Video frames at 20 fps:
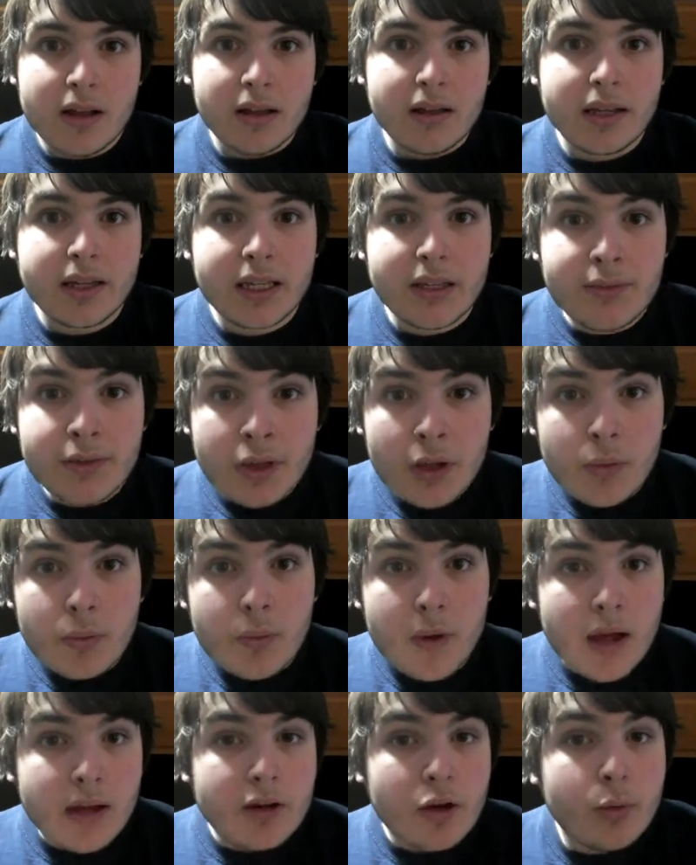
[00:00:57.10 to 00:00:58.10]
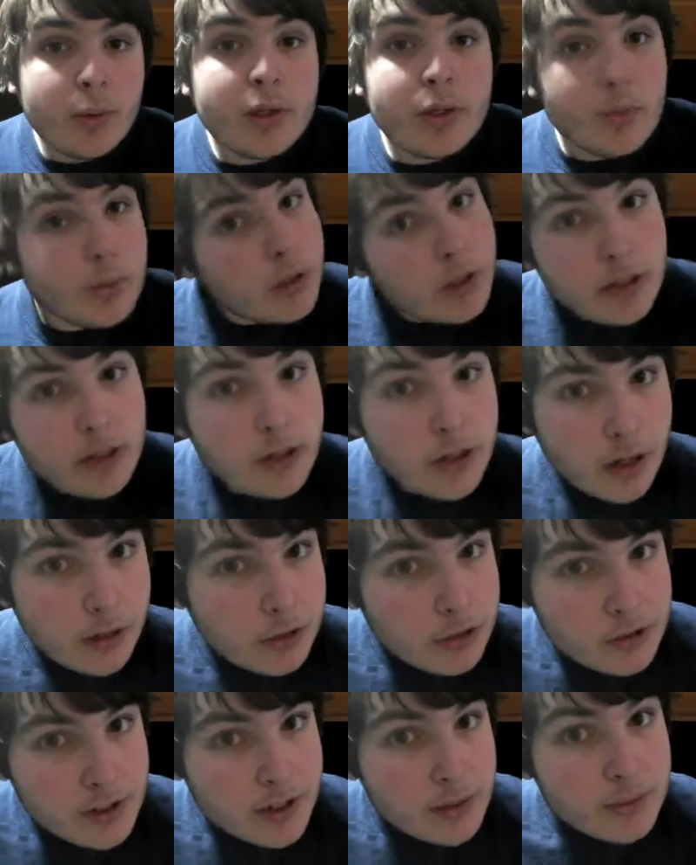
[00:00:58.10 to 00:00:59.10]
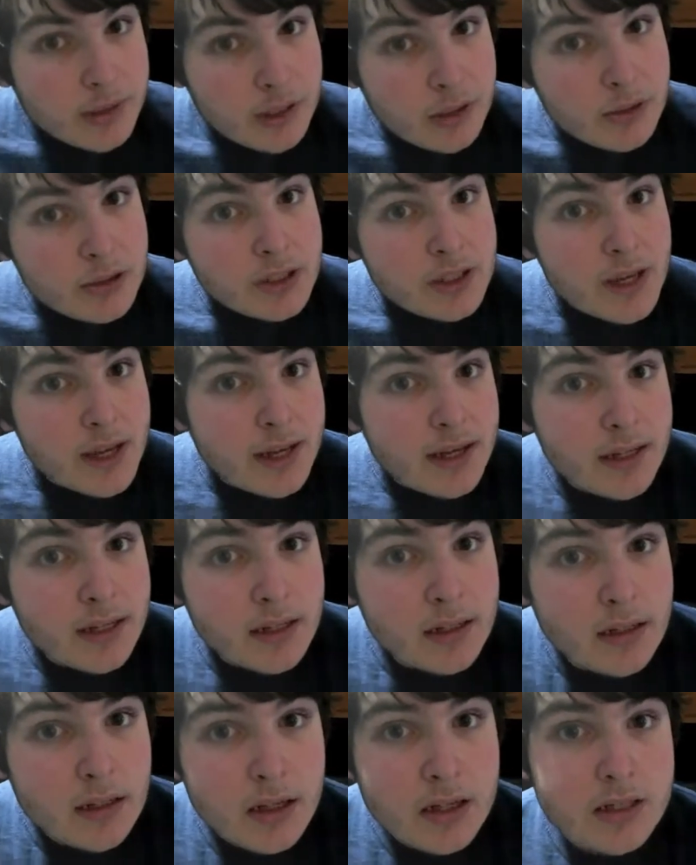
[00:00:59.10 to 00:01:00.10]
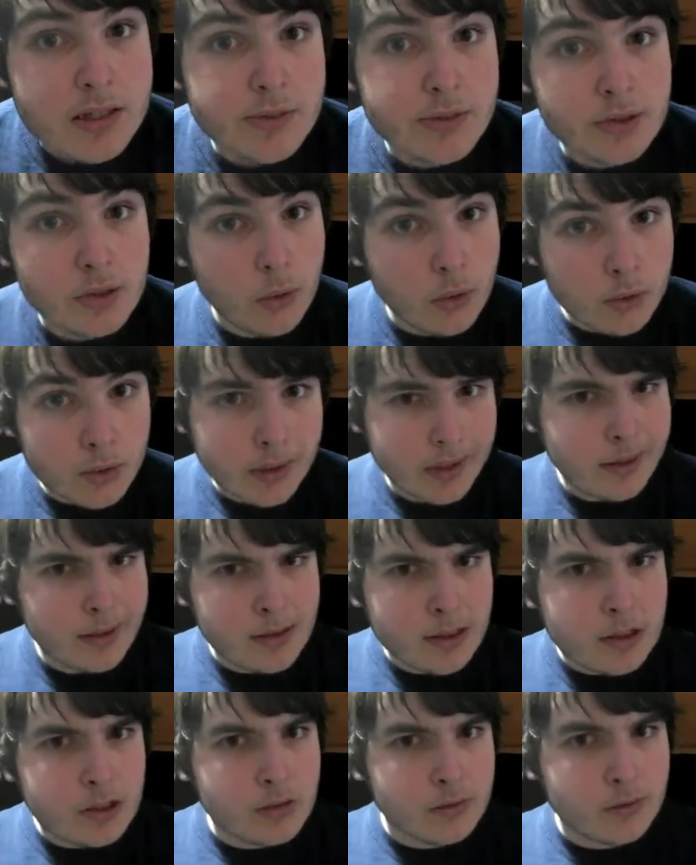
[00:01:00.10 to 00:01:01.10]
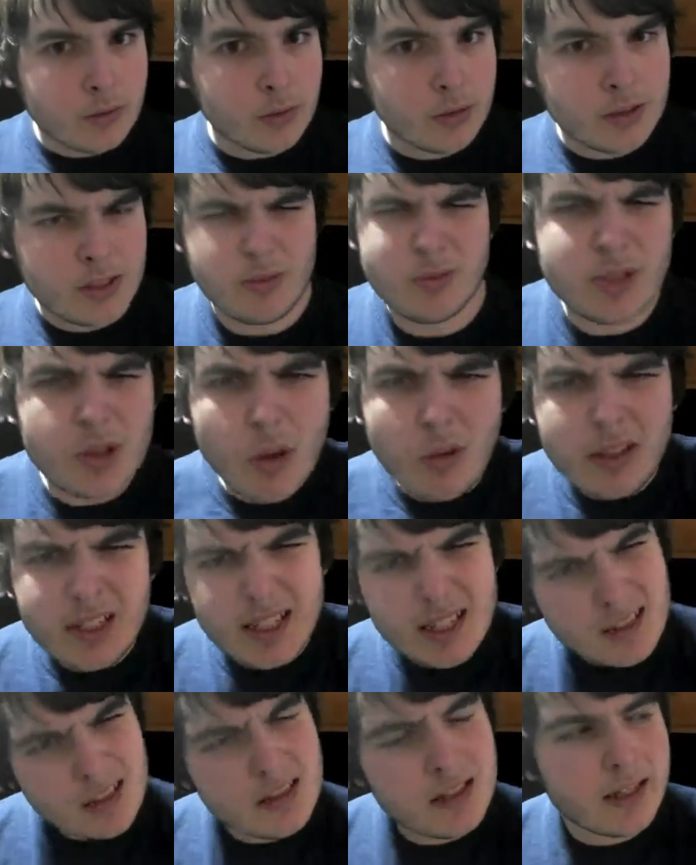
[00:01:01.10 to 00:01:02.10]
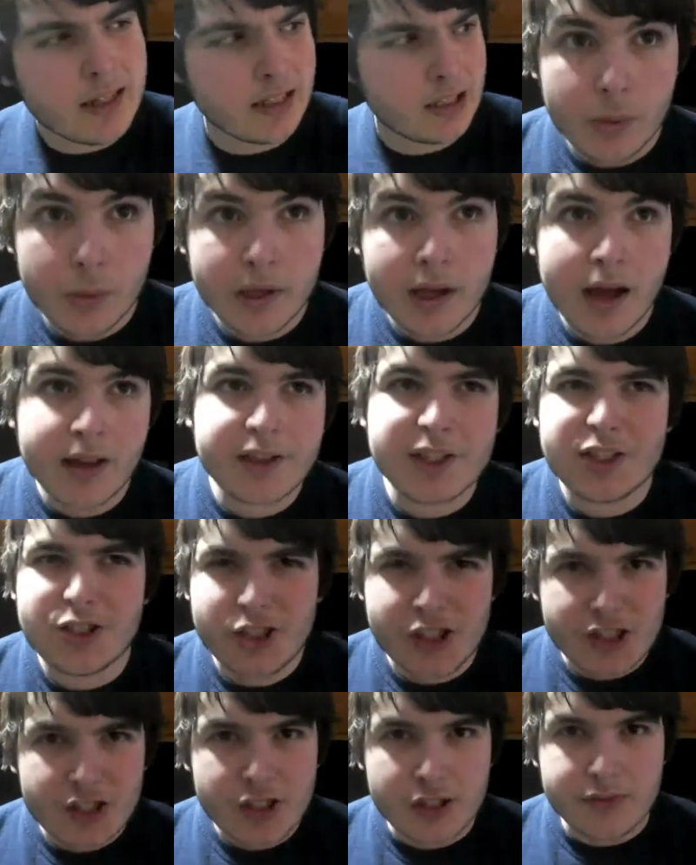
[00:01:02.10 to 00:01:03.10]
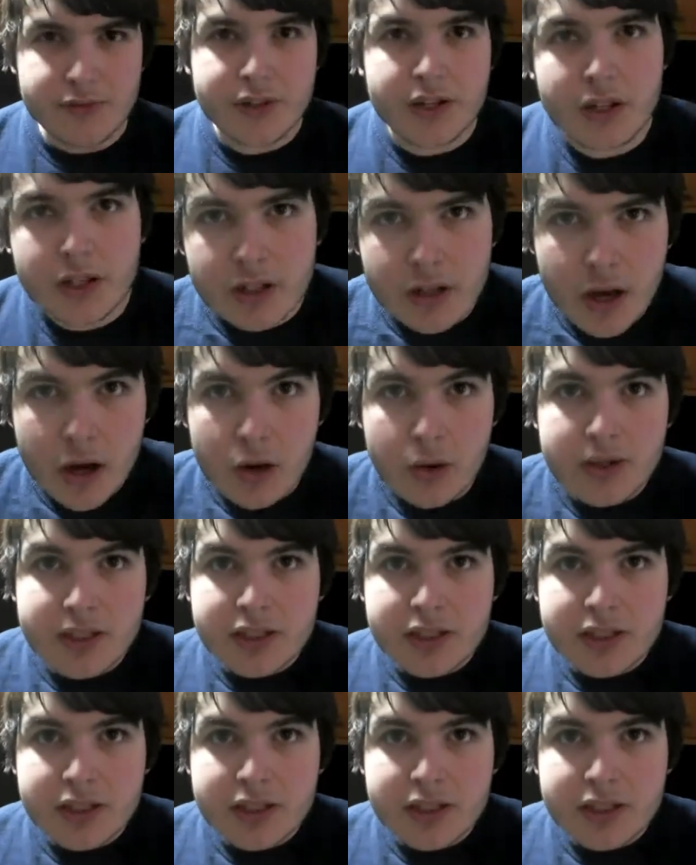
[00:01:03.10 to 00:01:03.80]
Like even though nobody really could understand what they were saying because it was old English, of course, it was old English. We got the gist of it, you know.